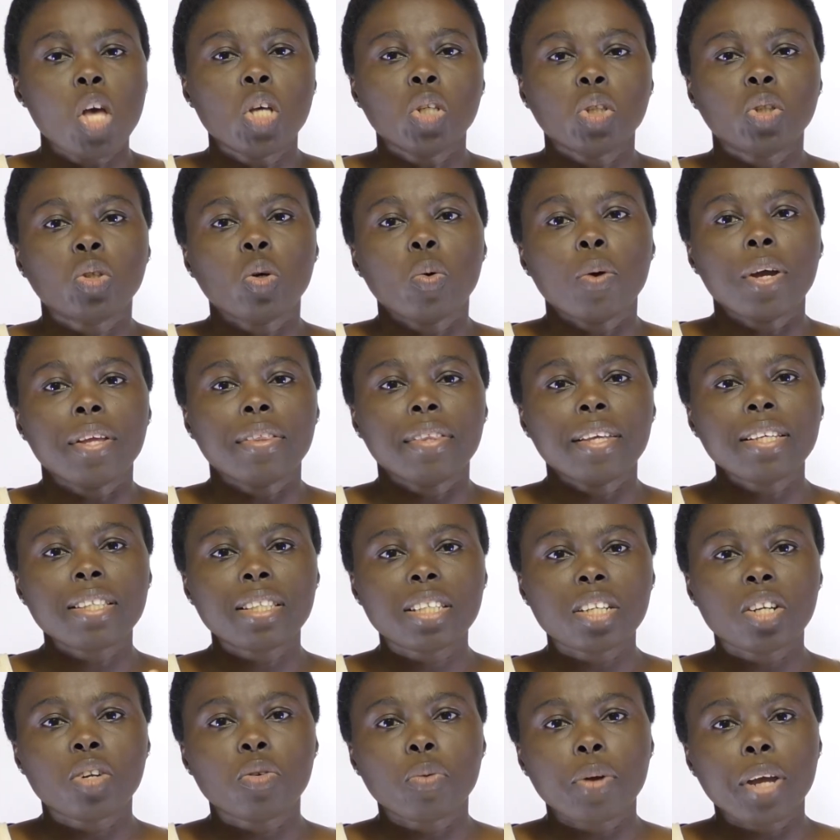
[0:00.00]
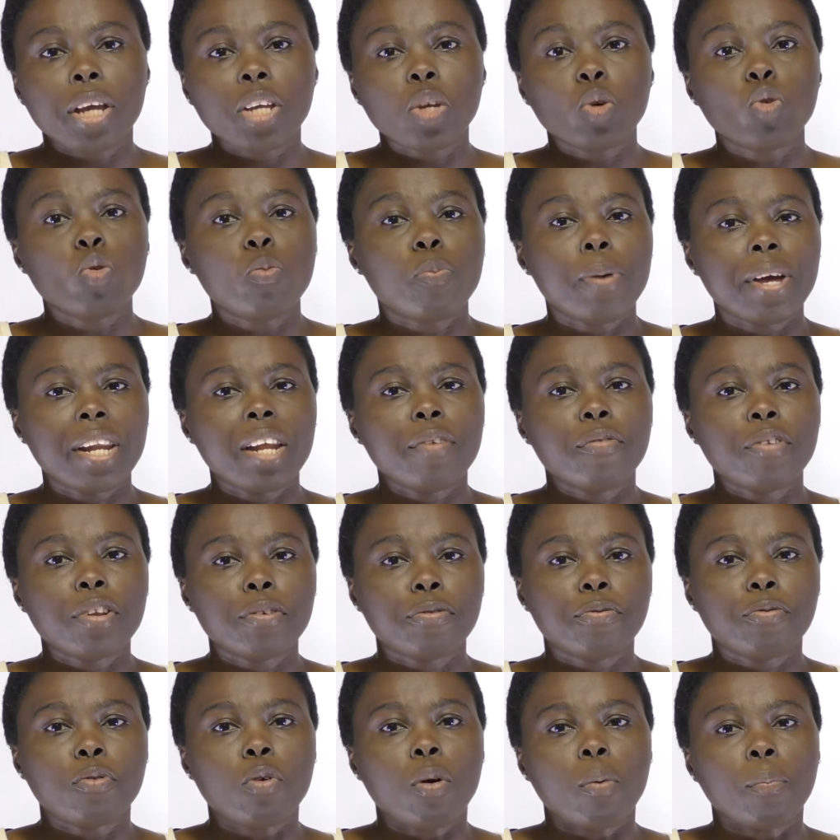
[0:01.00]
So in this degree, you will benefit
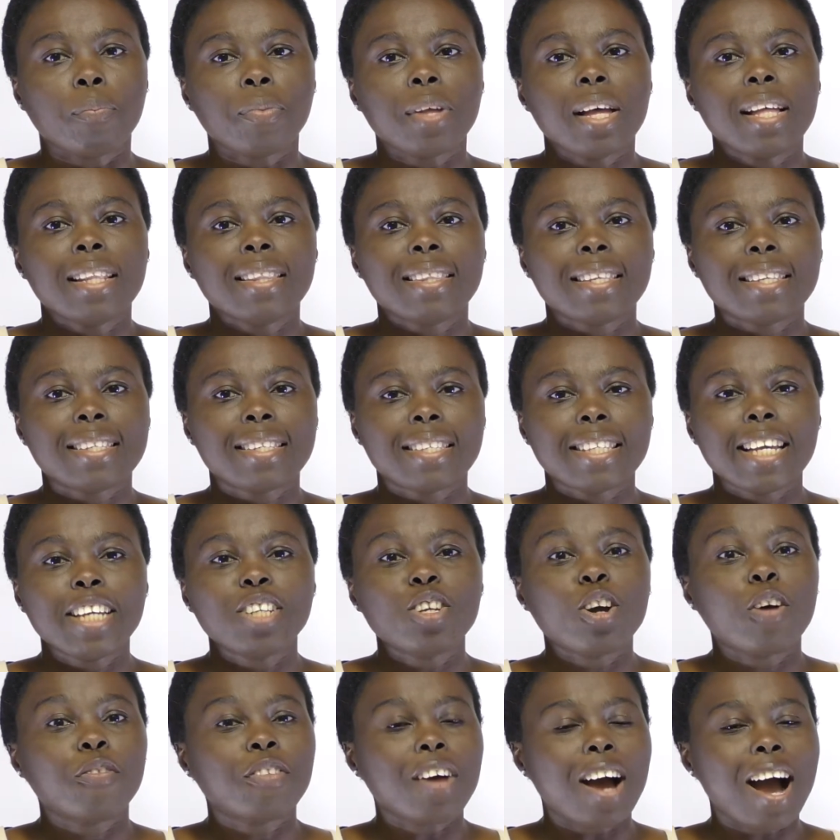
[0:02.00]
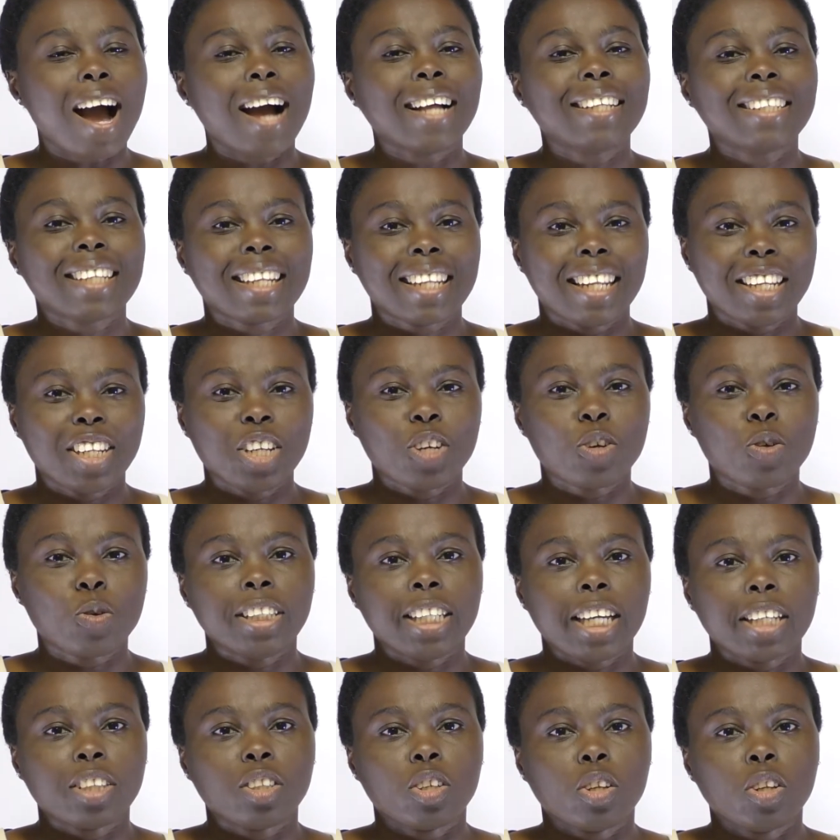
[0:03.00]
from the state-of-the-art clinical
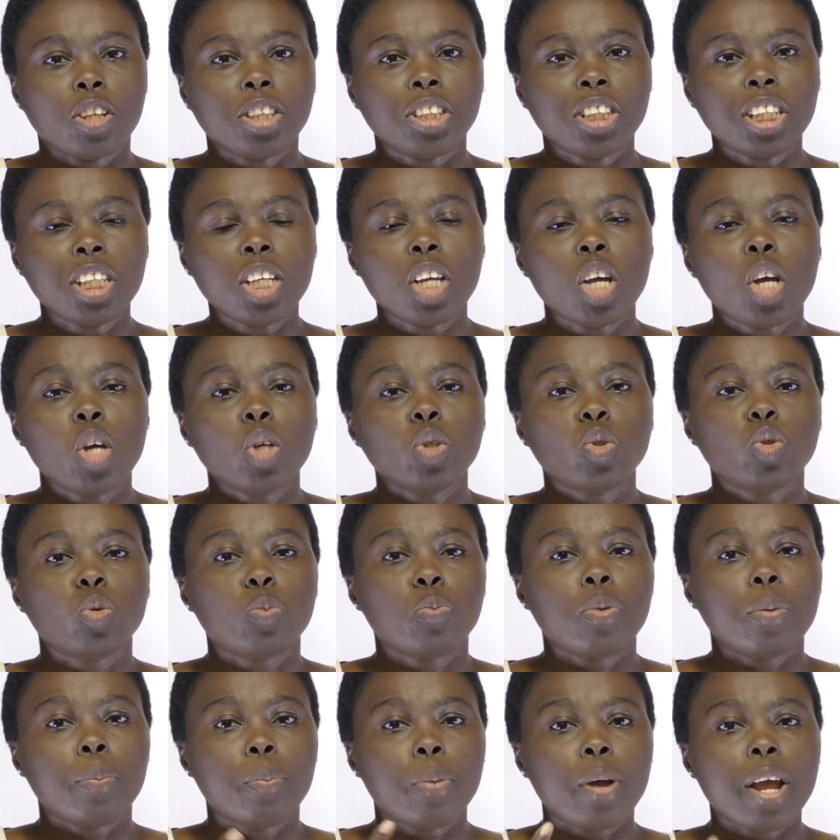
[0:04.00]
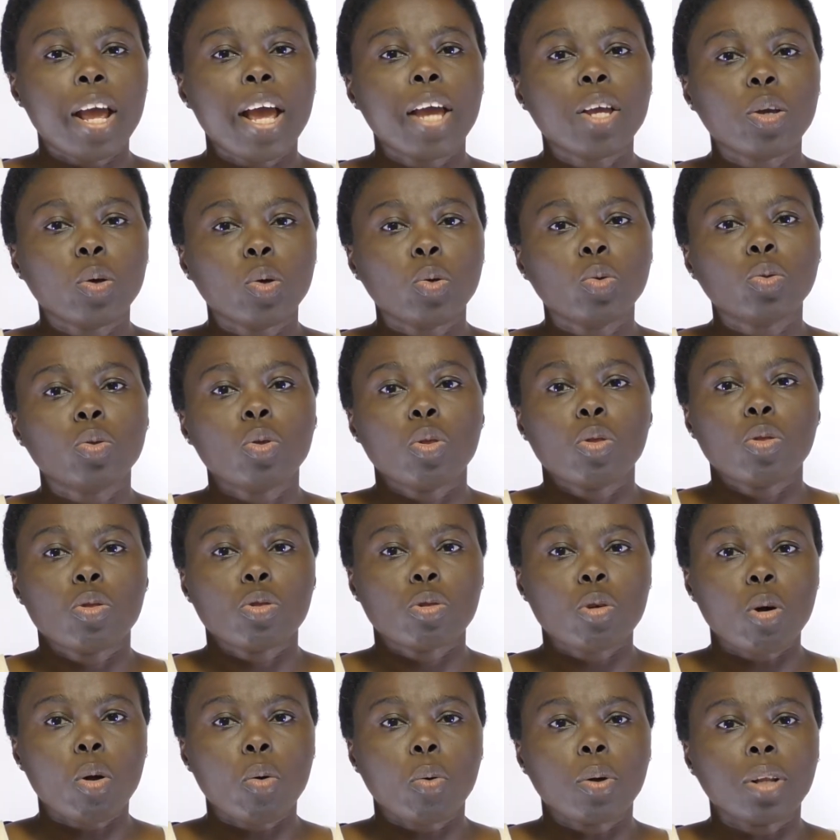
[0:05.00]
technology to prepare you
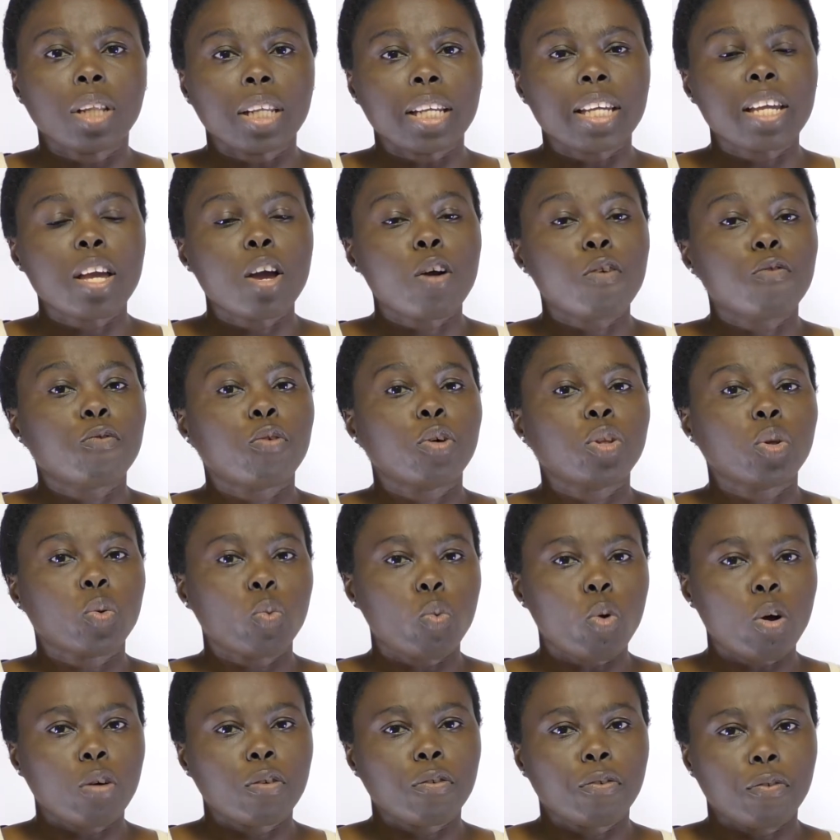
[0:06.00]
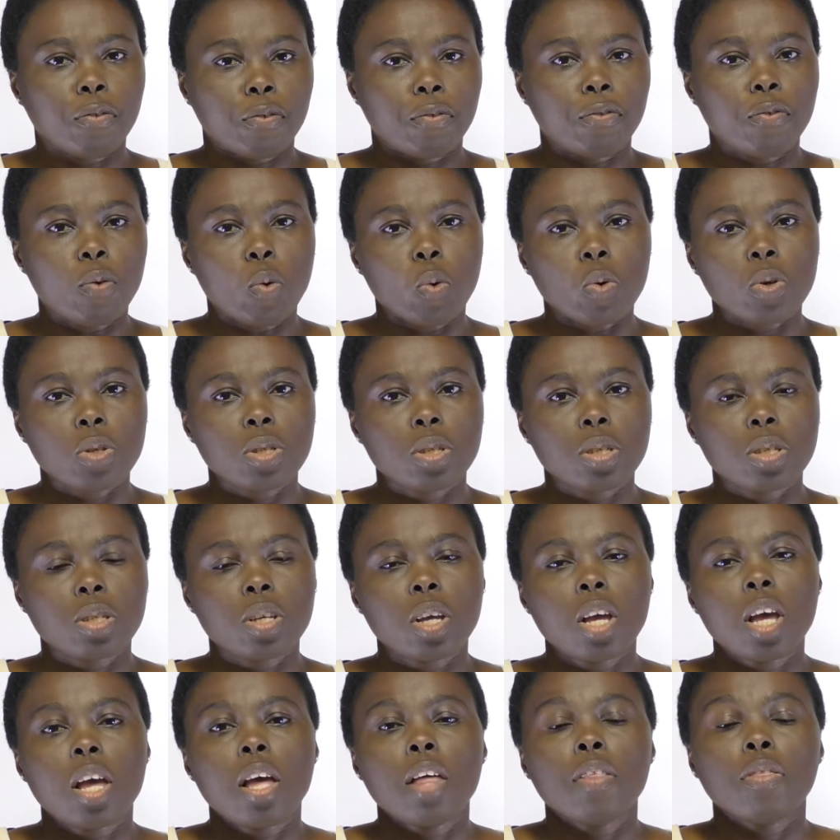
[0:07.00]
thoroughly for the workforce.
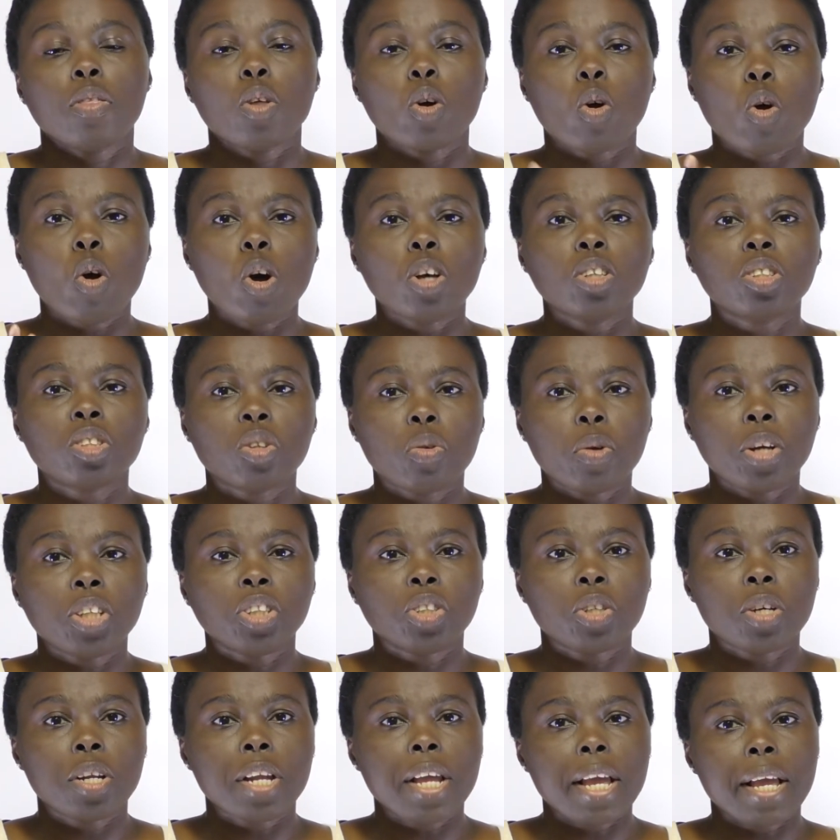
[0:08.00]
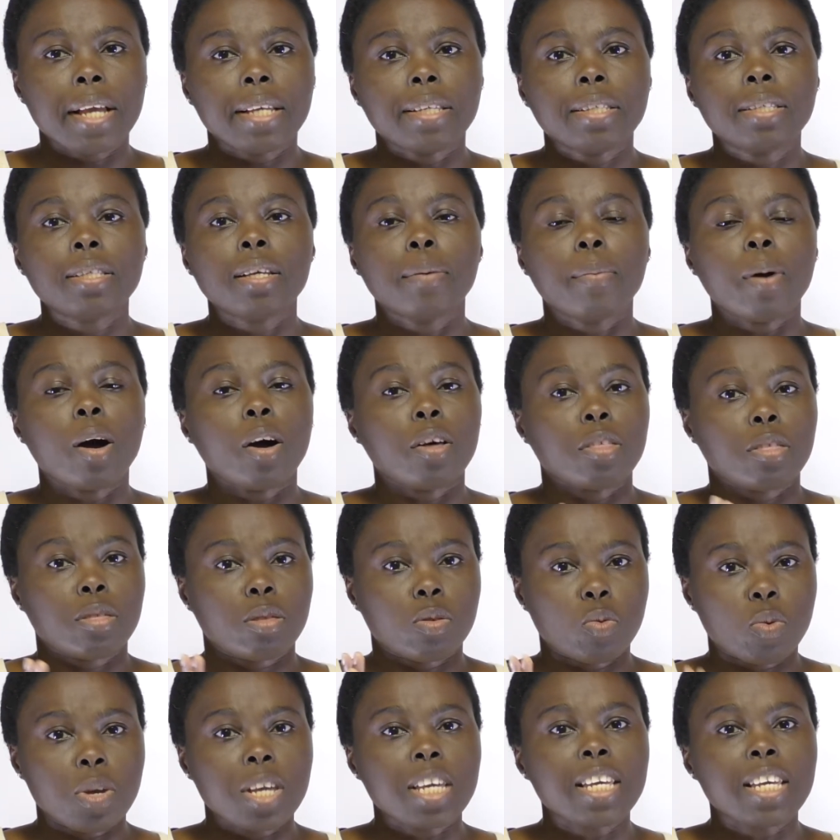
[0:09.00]
The course duration is about 3